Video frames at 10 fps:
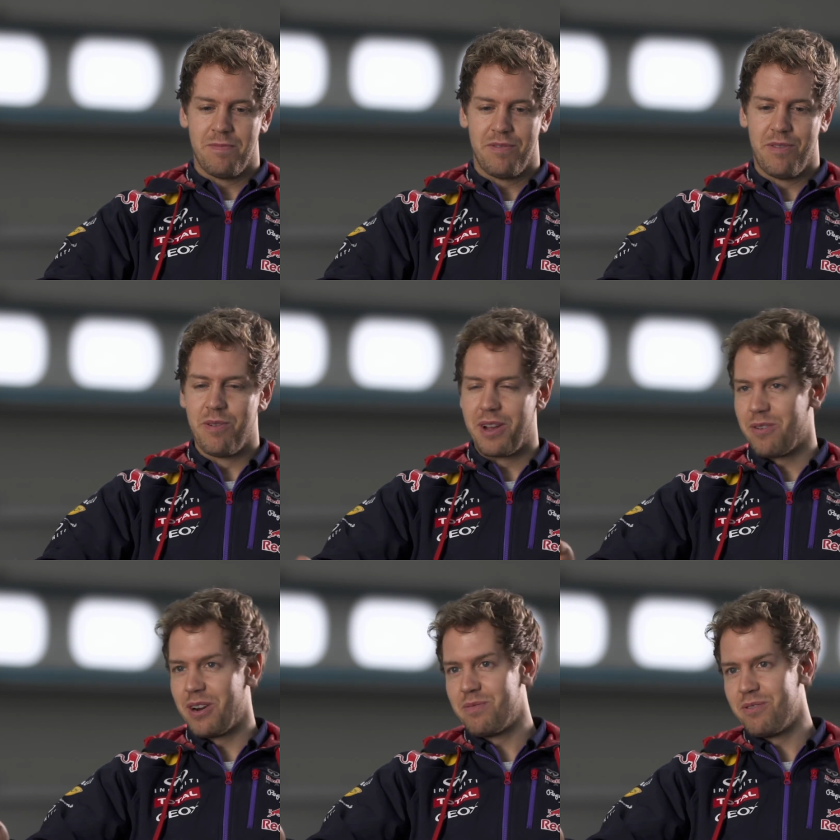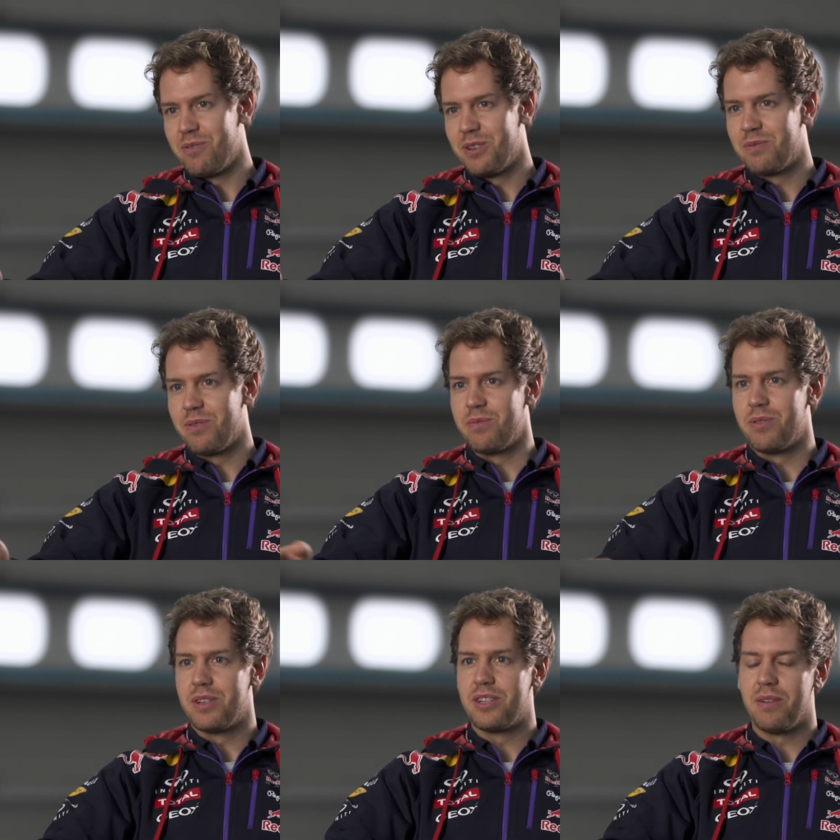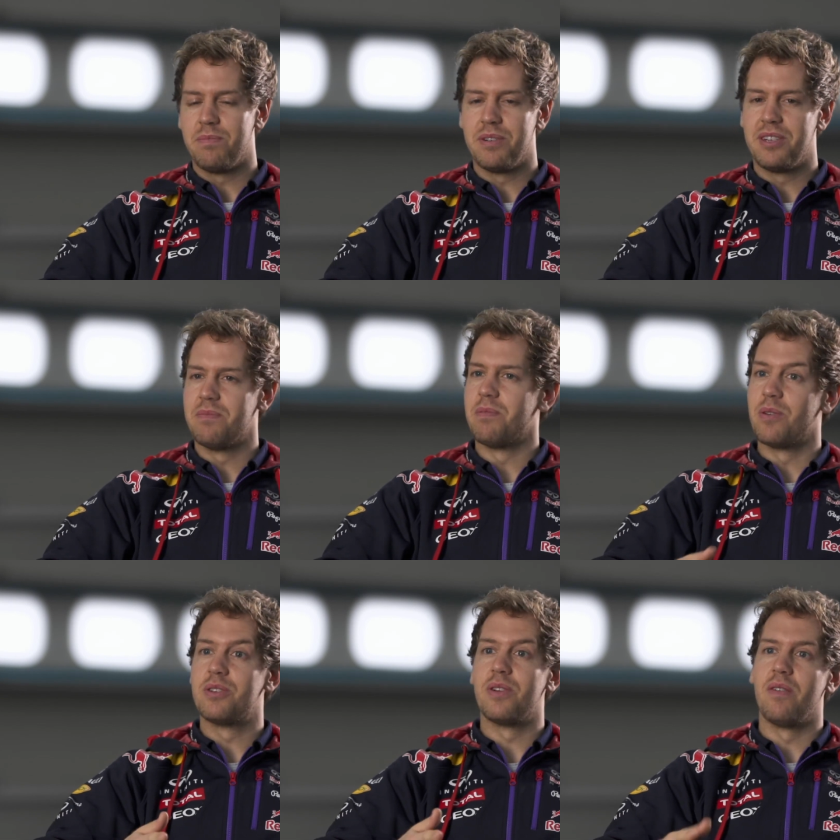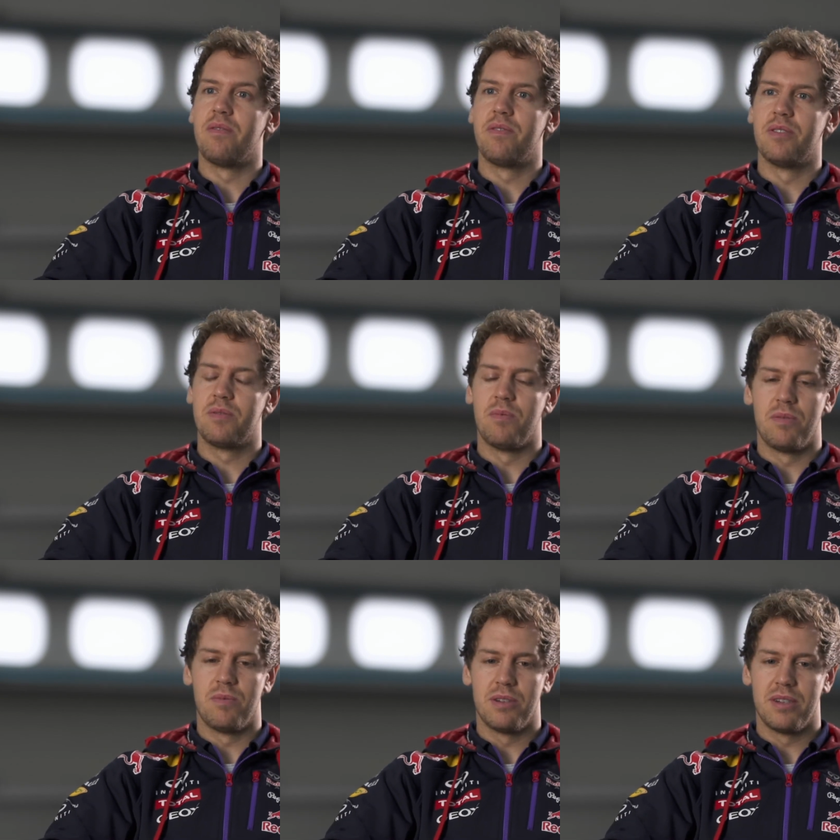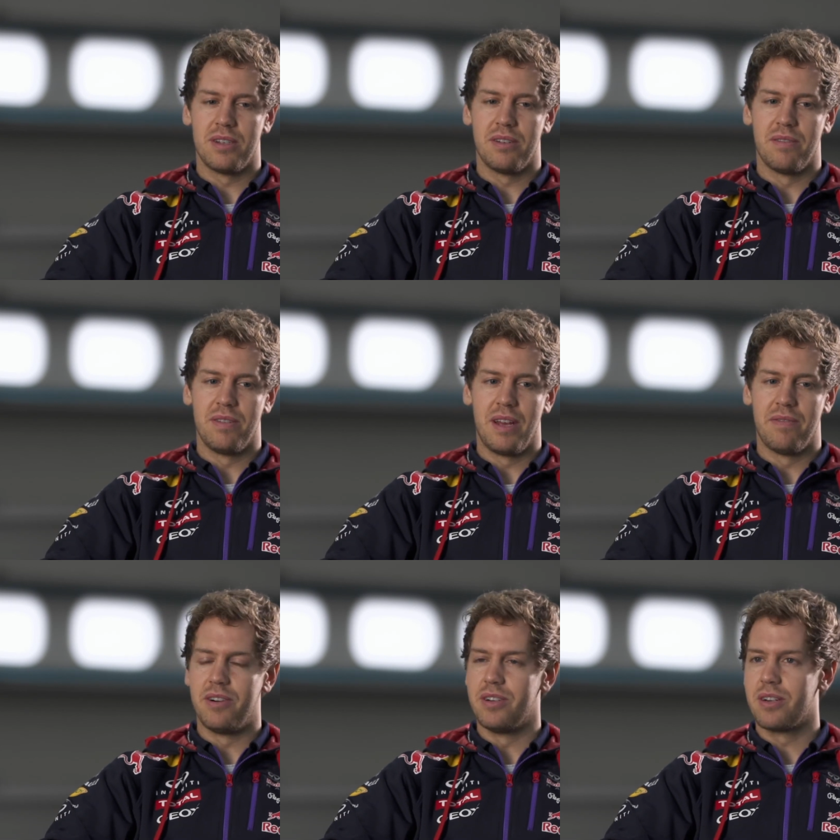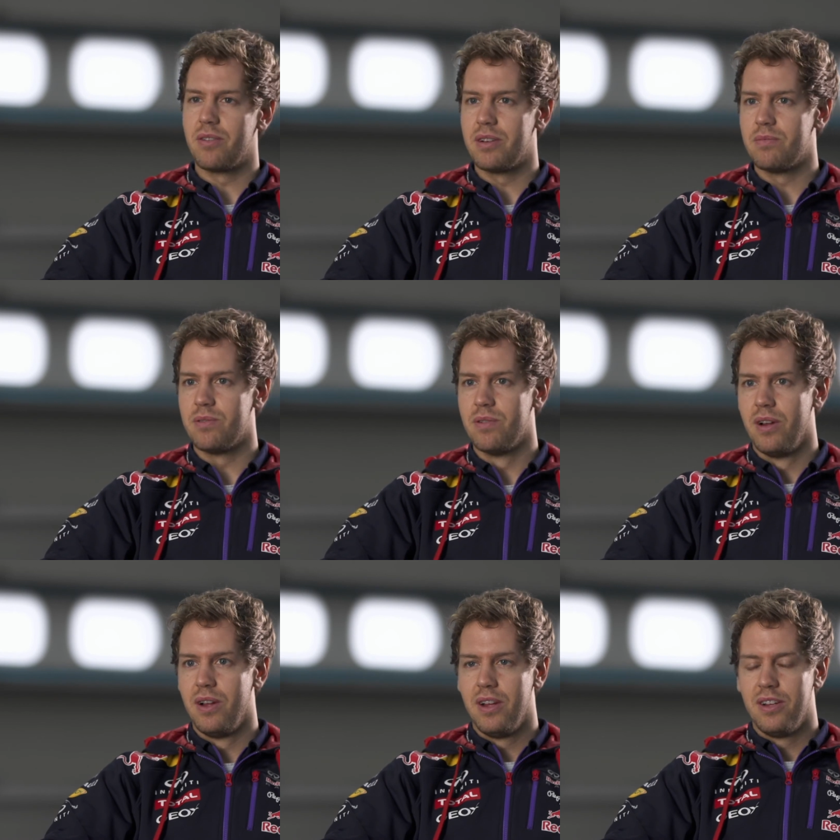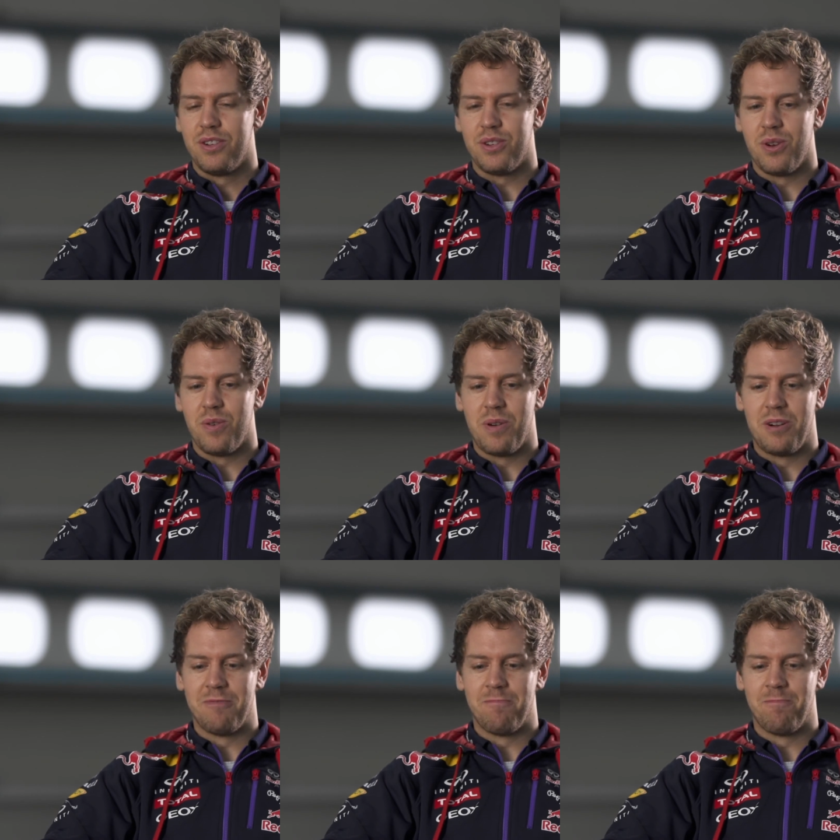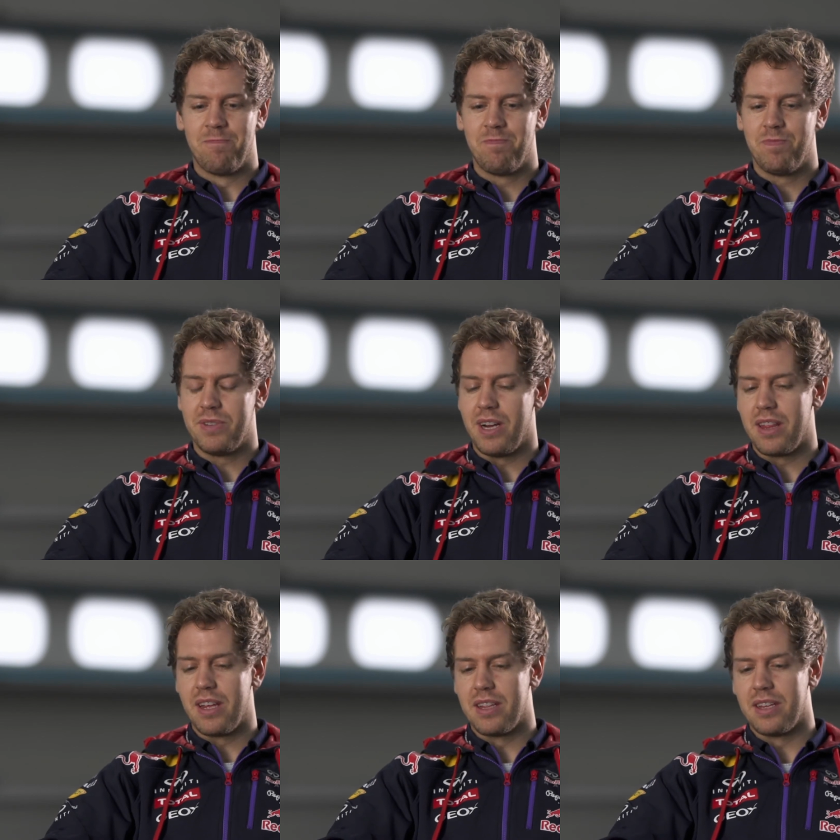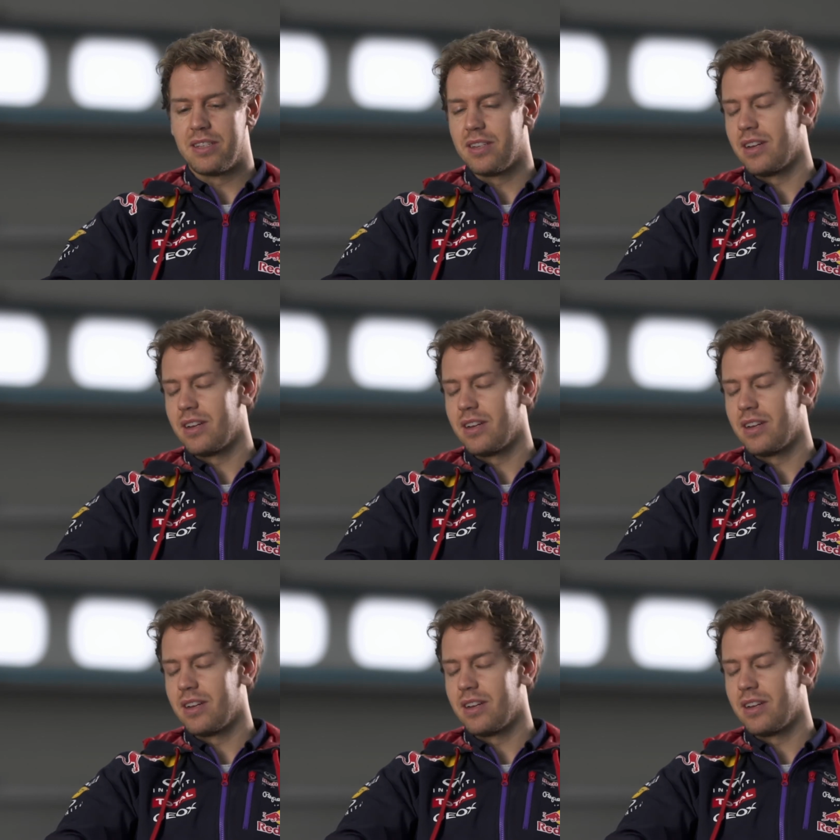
4 incredible ones where we won the championship, but also our first one was yeah, very incredible. So I think there's